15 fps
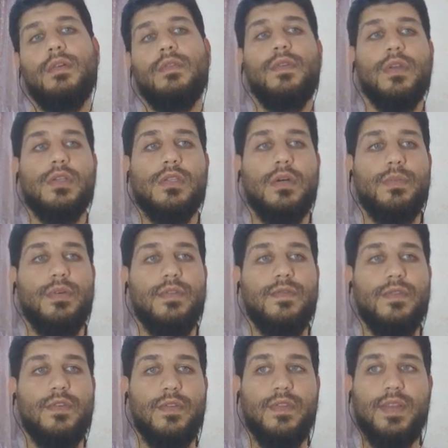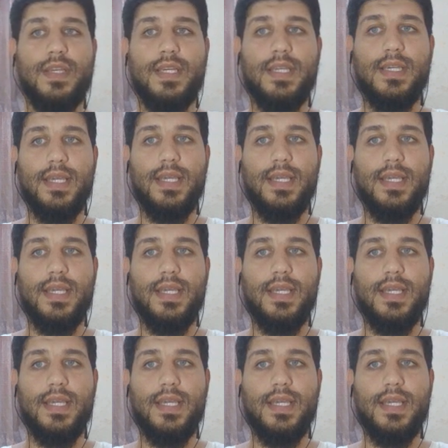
For example, for the